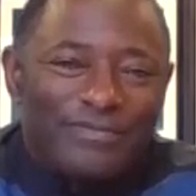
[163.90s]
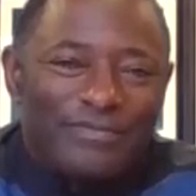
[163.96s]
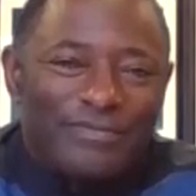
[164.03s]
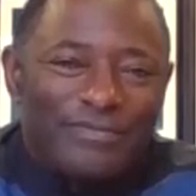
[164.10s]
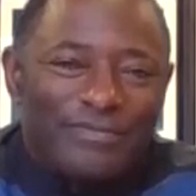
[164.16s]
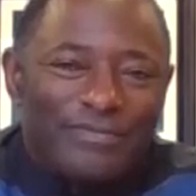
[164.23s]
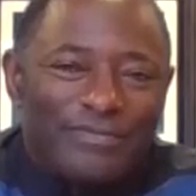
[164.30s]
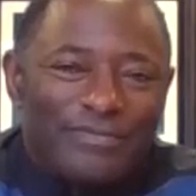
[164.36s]

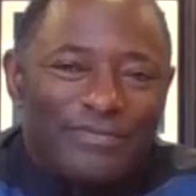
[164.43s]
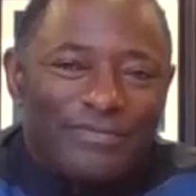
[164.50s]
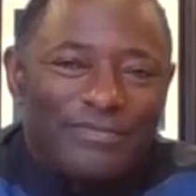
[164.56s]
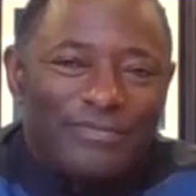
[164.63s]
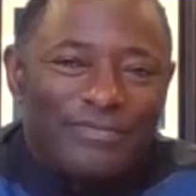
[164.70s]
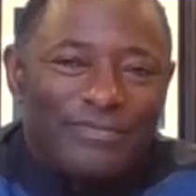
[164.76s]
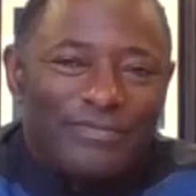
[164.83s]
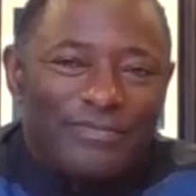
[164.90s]

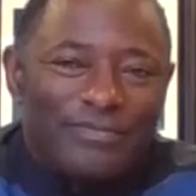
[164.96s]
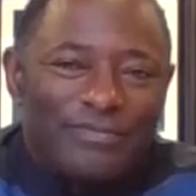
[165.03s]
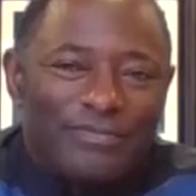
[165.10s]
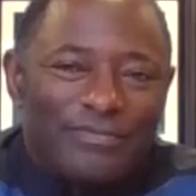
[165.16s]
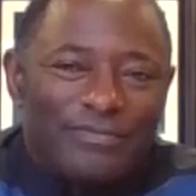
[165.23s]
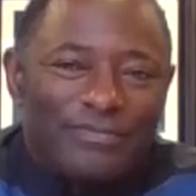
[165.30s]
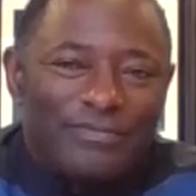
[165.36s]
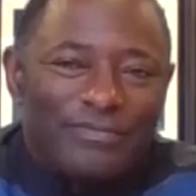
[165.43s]

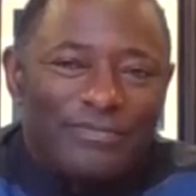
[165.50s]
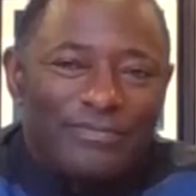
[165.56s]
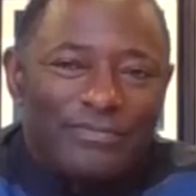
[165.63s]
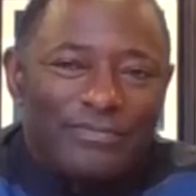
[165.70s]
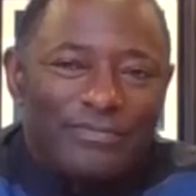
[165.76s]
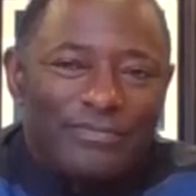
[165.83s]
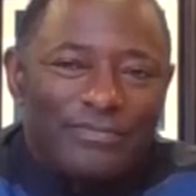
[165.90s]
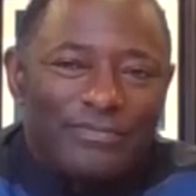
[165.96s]

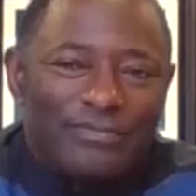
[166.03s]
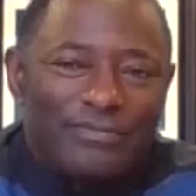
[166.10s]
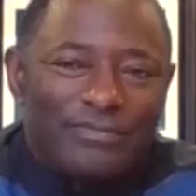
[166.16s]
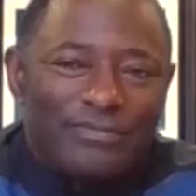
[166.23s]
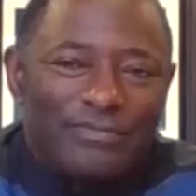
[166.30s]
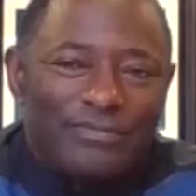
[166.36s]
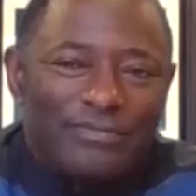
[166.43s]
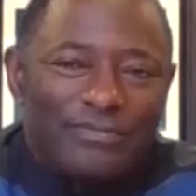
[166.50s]

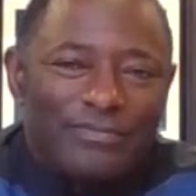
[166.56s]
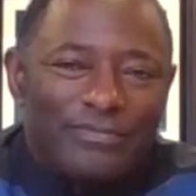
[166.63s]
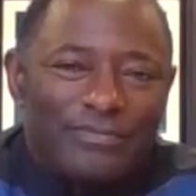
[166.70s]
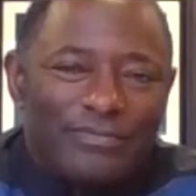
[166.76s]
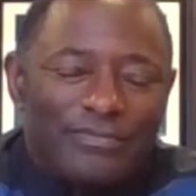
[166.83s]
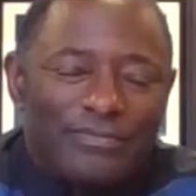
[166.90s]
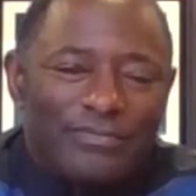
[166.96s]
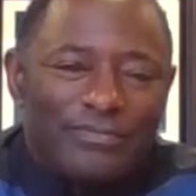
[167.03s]

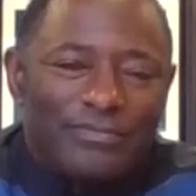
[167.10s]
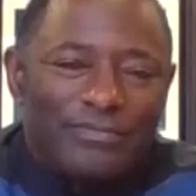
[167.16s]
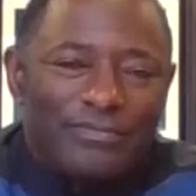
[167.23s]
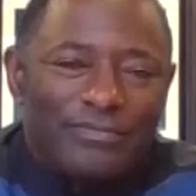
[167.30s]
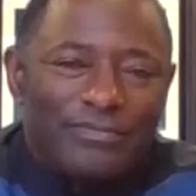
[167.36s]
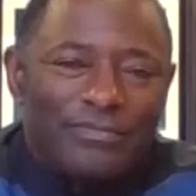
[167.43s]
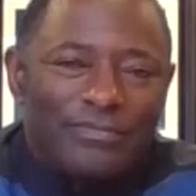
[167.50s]
(not speaking)